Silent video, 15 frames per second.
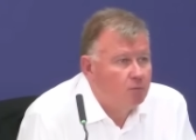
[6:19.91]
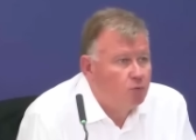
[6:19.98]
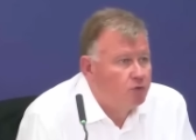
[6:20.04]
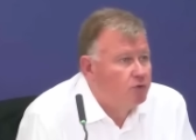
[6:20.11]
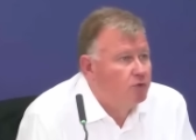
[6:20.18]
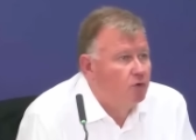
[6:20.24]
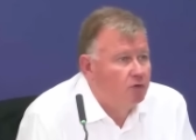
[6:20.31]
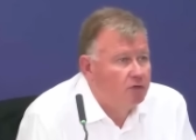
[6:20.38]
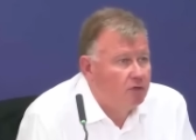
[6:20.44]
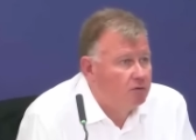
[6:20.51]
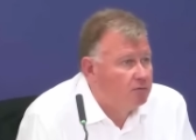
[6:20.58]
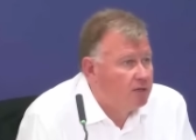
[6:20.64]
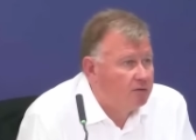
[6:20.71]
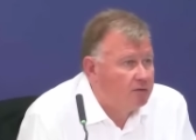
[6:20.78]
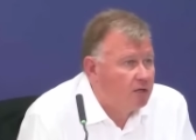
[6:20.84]
I would not go
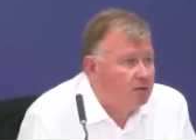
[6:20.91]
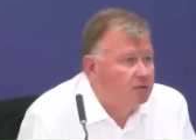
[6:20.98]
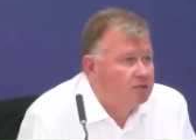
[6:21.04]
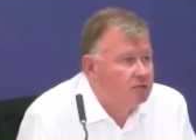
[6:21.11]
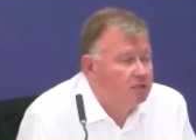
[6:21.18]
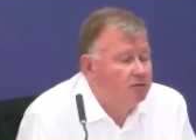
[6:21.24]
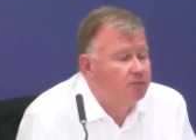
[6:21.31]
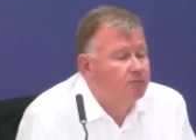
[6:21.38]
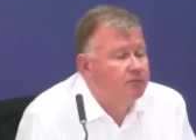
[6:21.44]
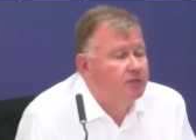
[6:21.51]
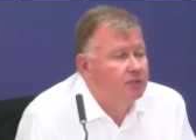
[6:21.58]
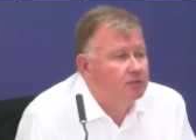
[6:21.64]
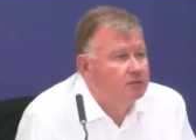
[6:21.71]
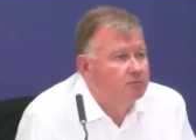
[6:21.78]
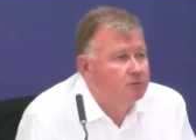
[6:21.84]
around asking for
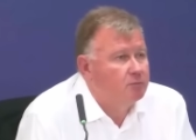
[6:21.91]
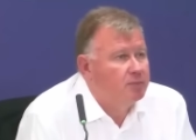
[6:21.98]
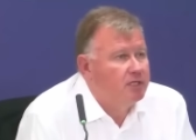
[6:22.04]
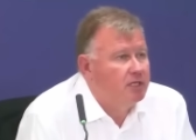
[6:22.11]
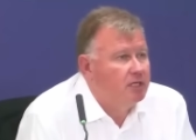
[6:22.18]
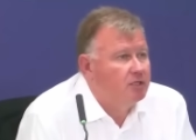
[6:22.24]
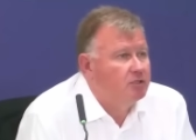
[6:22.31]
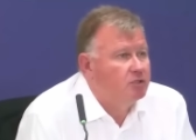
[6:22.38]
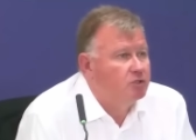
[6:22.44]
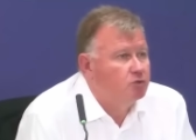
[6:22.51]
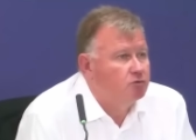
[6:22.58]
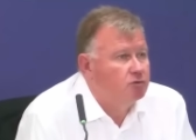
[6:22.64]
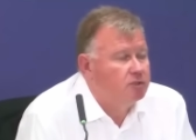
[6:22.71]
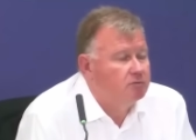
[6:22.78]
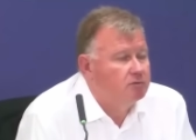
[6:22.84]
things to be
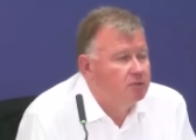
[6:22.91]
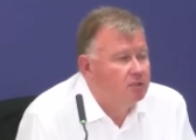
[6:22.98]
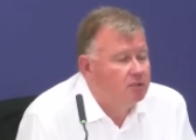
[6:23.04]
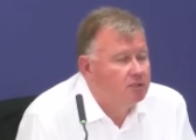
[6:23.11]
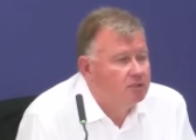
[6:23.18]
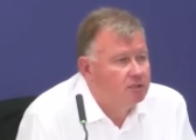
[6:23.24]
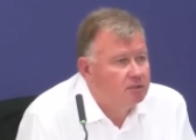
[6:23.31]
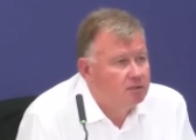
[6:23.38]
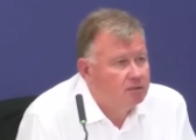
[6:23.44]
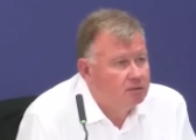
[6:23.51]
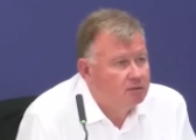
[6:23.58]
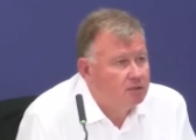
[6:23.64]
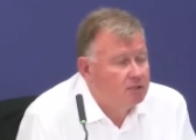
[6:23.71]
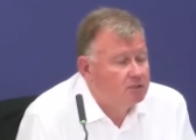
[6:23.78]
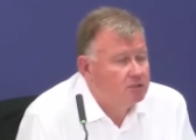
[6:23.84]
destroyed or deleted.
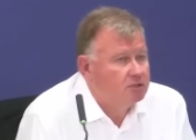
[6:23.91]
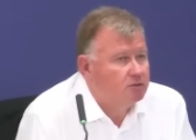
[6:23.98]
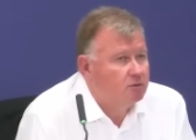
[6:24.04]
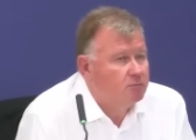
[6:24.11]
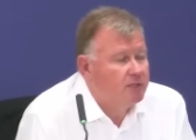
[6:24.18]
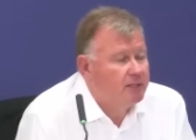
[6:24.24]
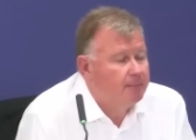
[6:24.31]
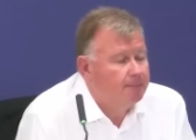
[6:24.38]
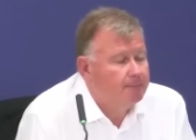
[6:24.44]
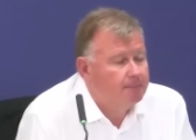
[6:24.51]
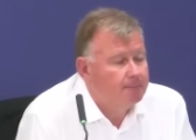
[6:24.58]
That's just not me.